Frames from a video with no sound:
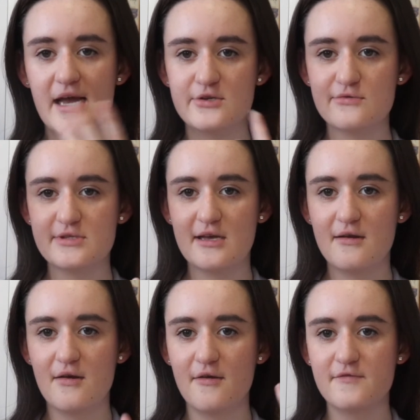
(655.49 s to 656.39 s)
actual
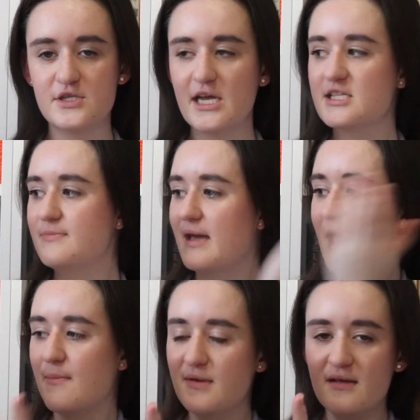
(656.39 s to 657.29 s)
son of Shakespeare,
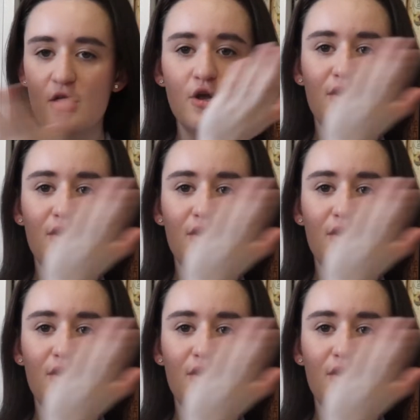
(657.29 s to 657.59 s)
Hamnet,